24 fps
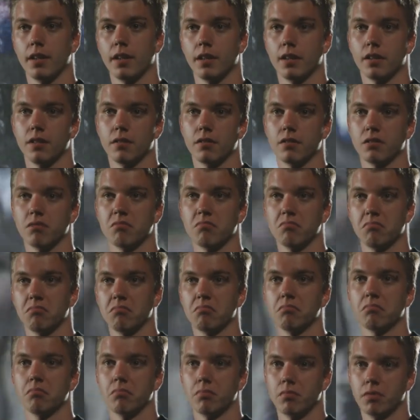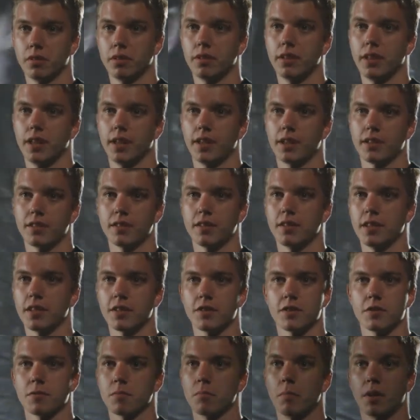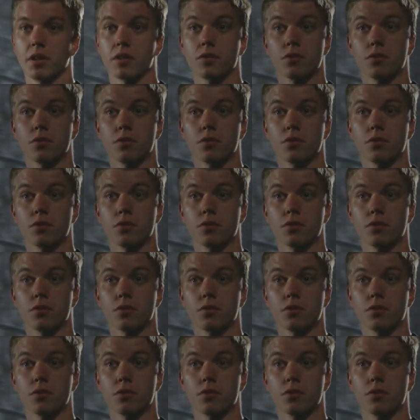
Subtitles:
and yeah, that's my